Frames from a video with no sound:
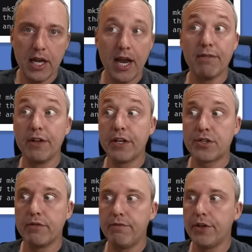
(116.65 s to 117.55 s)
everything's
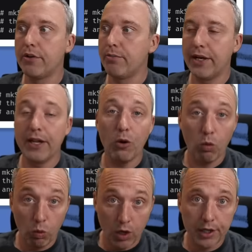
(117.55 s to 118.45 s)
configured by that
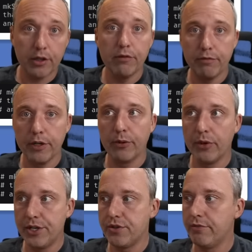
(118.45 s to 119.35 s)
one
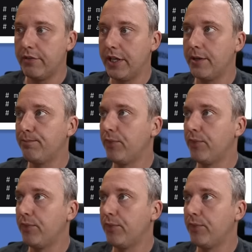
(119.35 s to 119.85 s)
configuration file.